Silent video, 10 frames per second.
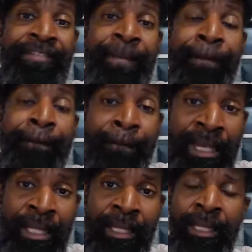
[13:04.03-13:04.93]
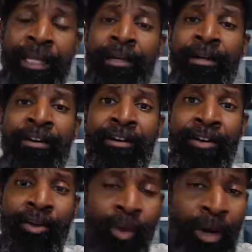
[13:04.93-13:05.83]
the many
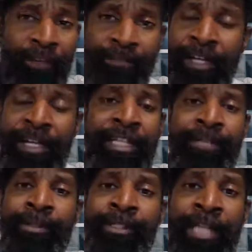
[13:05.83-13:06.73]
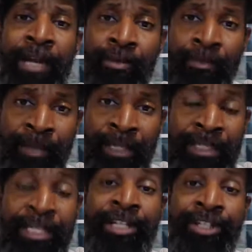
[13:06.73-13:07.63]
qualified experts that will be
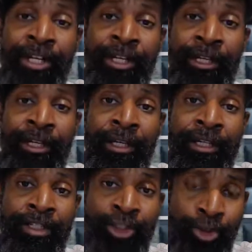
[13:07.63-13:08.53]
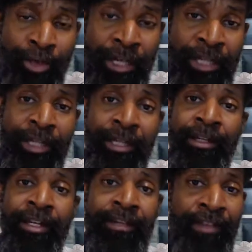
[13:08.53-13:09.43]
teaching, training,
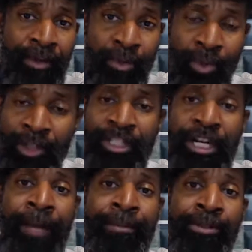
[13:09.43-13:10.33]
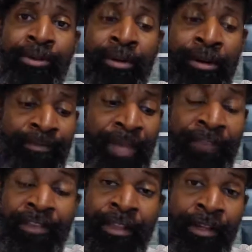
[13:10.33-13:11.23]
giving their workshops, or
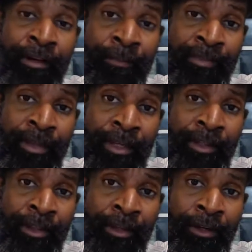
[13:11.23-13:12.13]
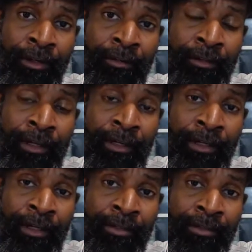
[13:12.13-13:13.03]
having their
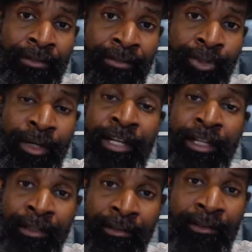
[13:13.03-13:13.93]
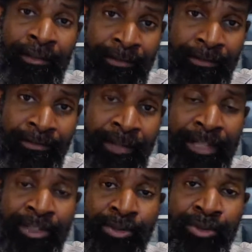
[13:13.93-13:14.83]
training
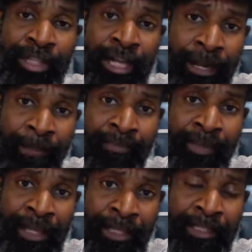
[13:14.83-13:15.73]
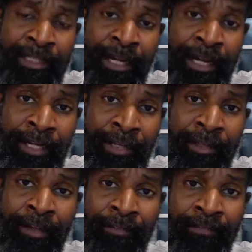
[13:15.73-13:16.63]
modules up inside
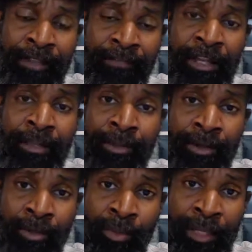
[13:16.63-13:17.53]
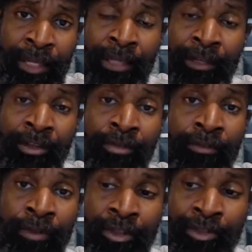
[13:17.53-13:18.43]
of the Faithpreneur Weekend
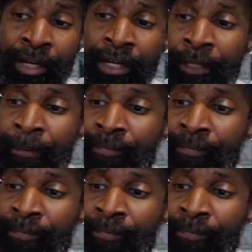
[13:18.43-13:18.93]
Q4 training.